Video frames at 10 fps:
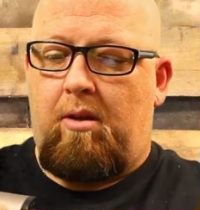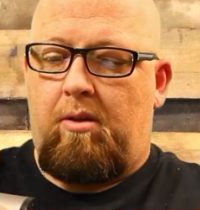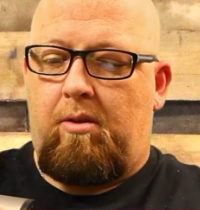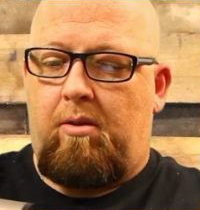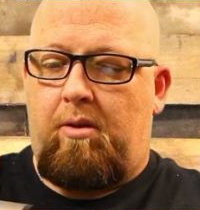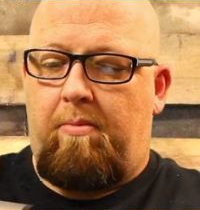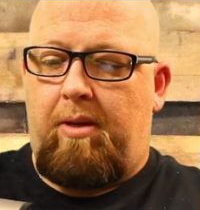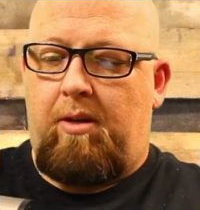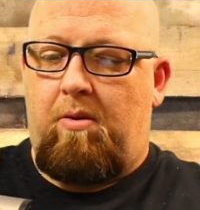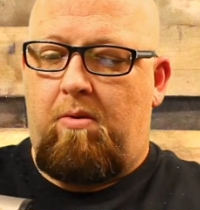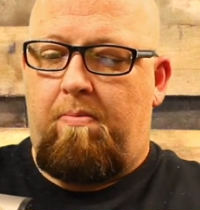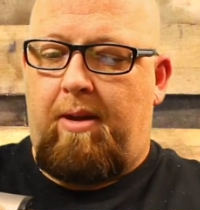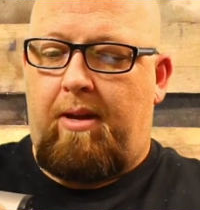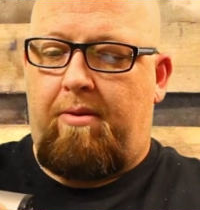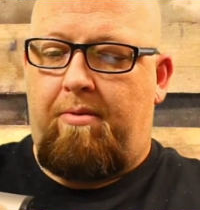So let me go
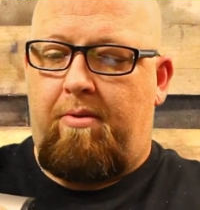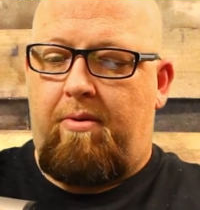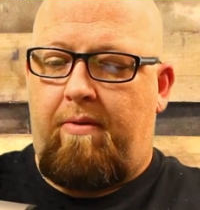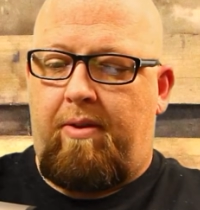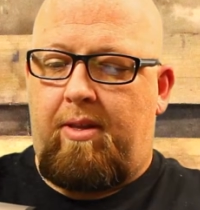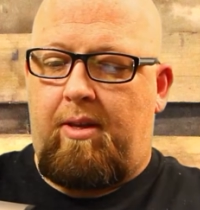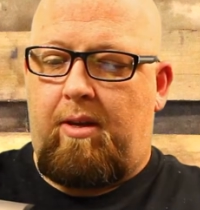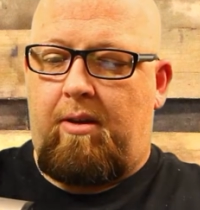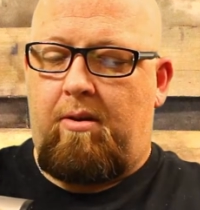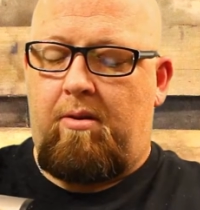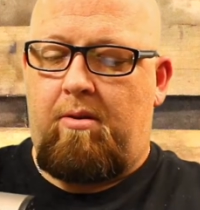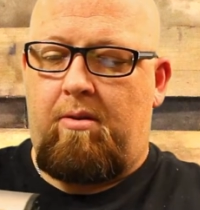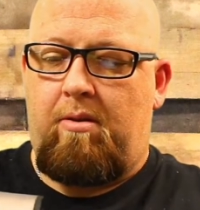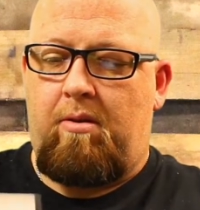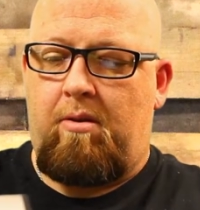back through everything.
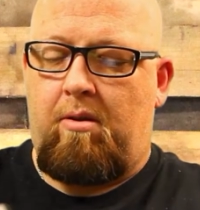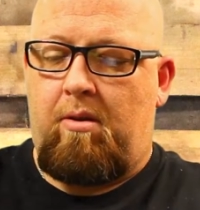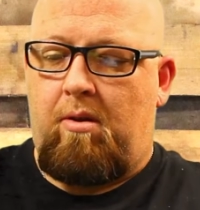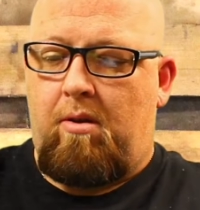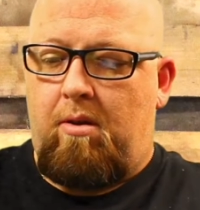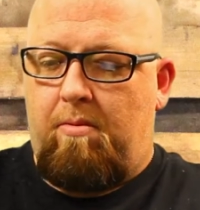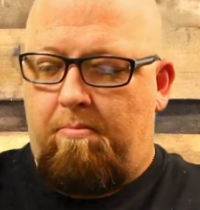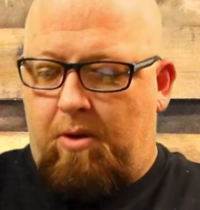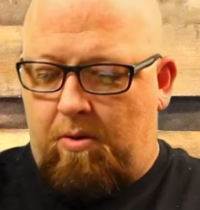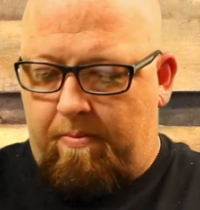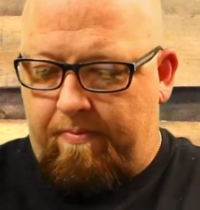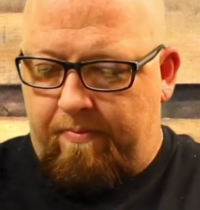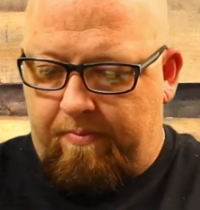Boom.